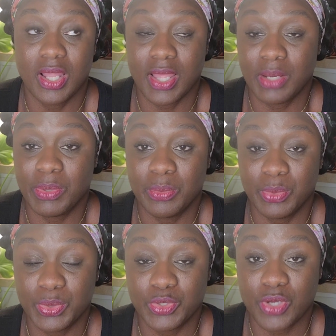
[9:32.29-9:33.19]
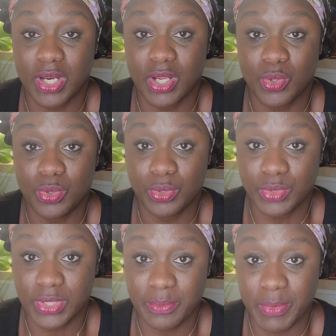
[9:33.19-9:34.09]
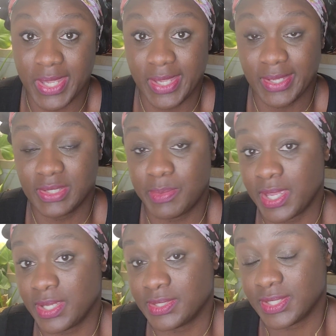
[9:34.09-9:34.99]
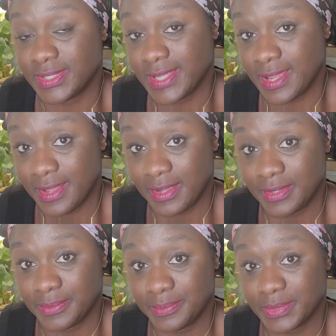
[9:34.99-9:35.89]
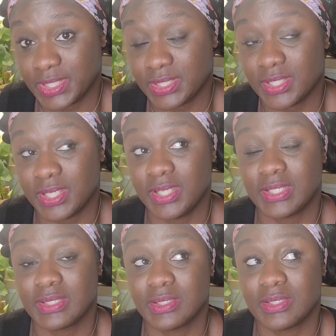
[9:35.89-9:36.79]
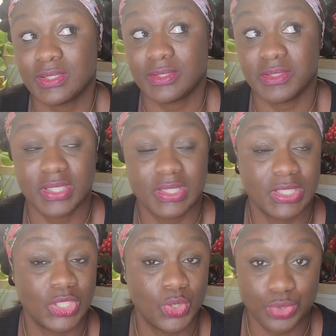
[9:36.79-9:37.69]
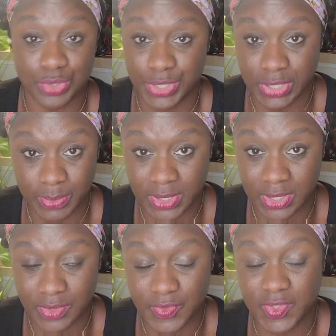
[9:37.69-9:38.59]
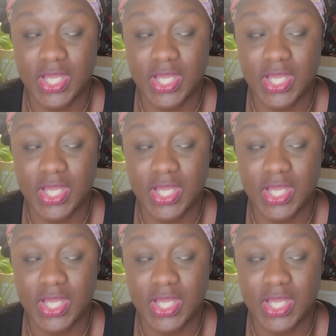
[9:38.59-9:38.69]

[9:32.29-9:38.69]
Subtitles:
a lot of people try to hold on to them beds past their time because they're usually expensive.